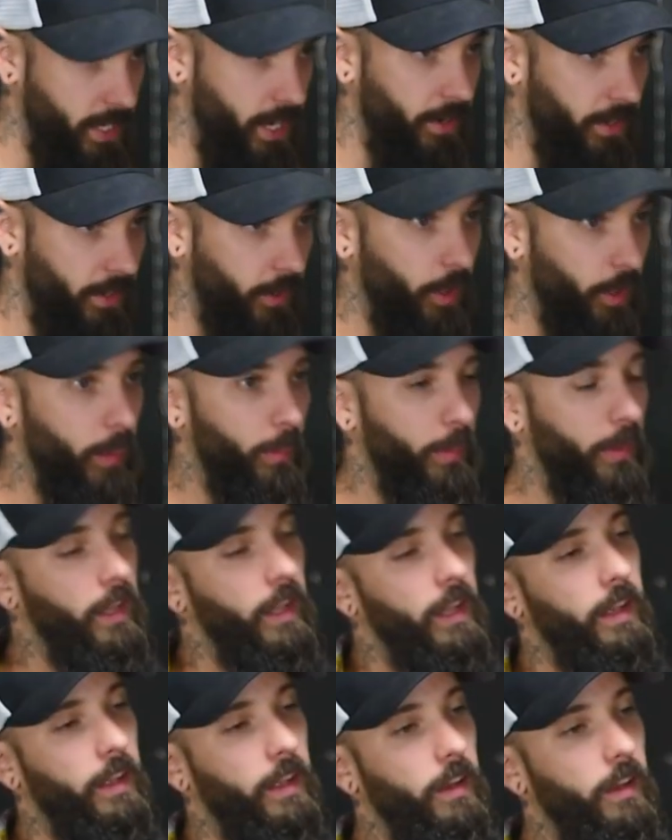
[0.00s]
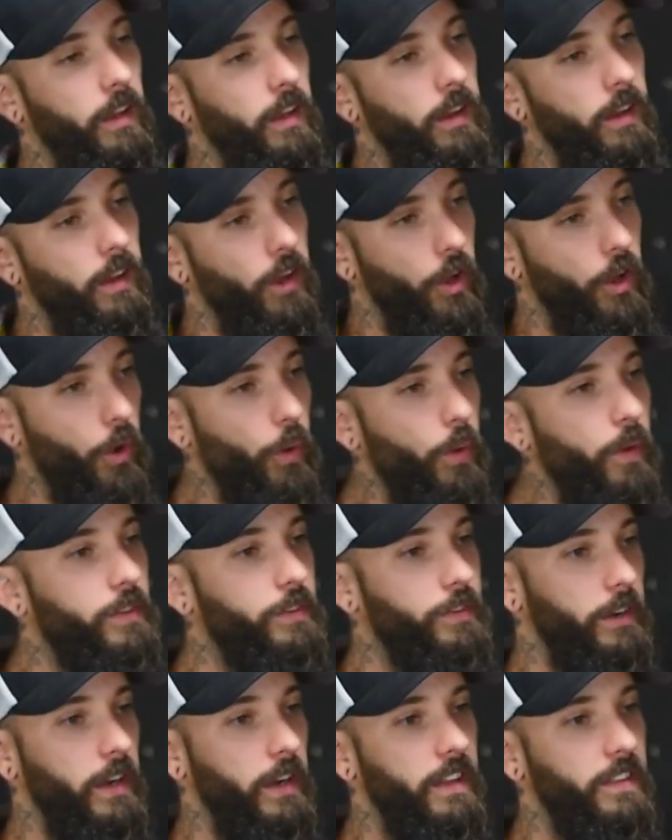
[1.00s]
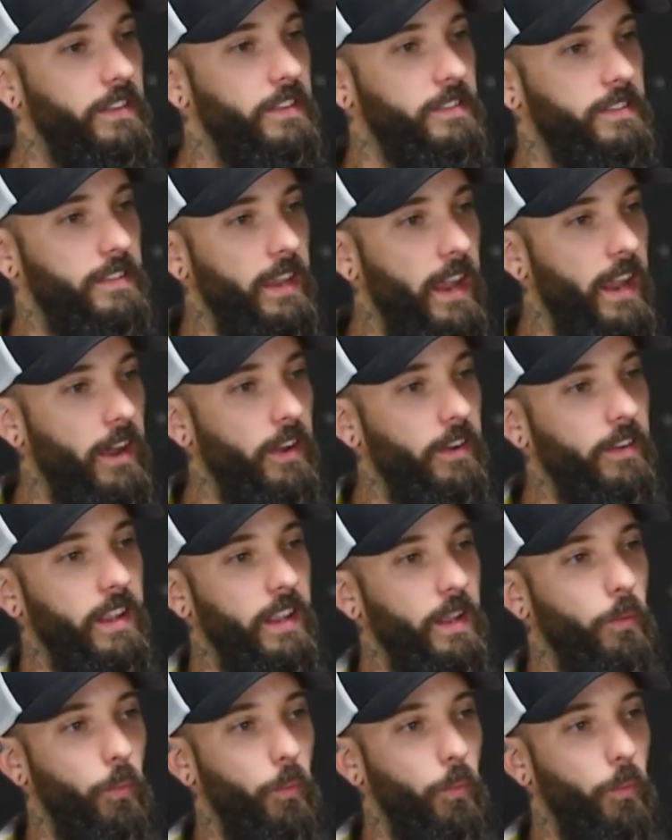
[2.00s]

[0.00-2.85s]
sounding good, but like, who is running the sound?